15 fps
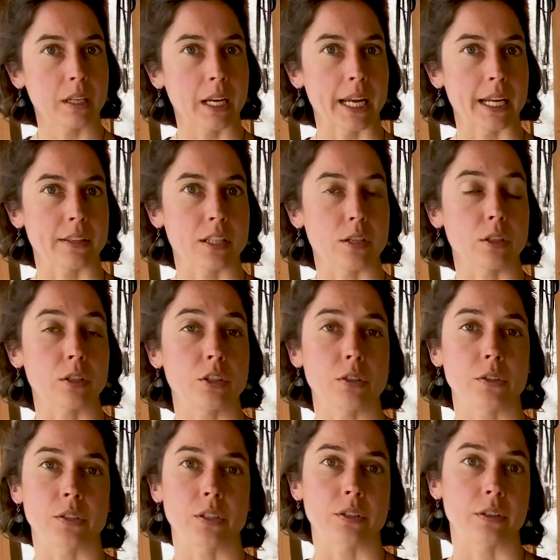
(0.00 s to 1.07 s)
And you can
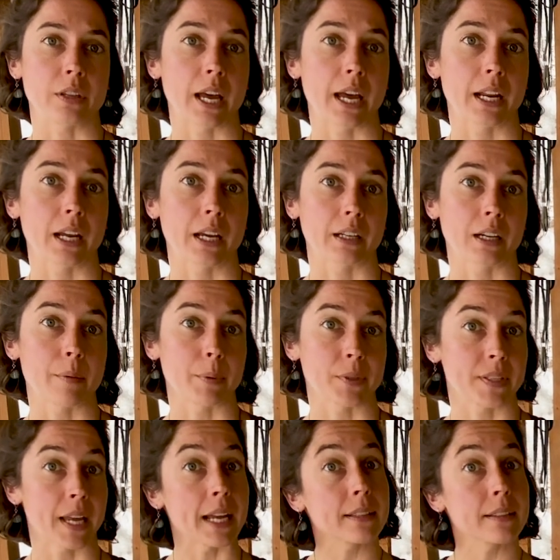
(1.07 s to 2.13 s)
choose to do that a couple
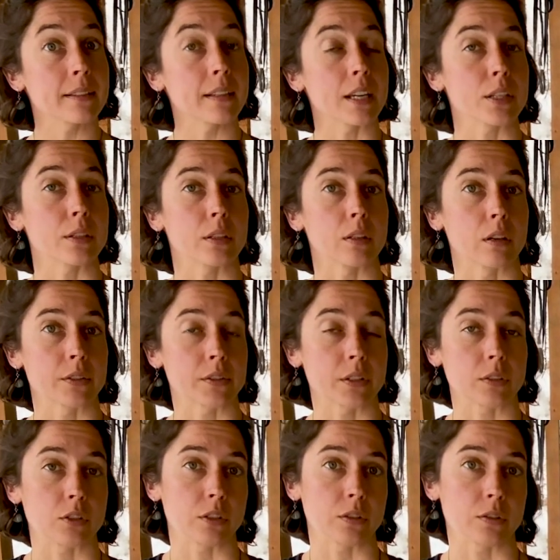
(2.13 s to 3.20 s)
sets, and you can
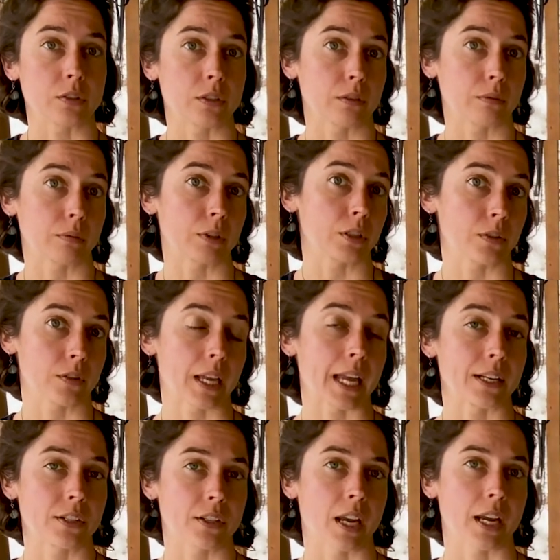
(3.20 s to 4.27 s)
also choose to reduce
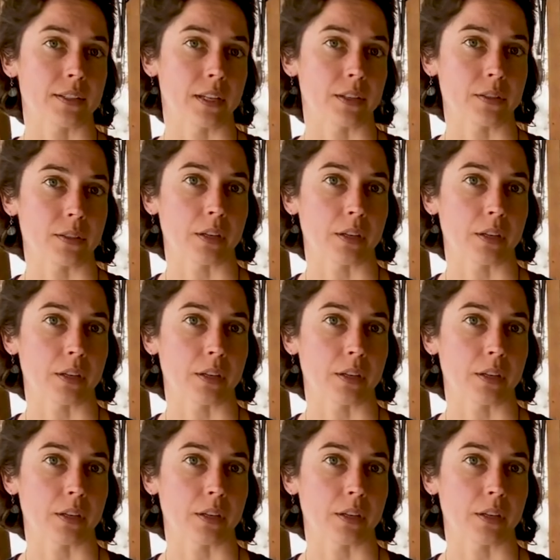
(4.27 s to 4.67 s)
edge size as you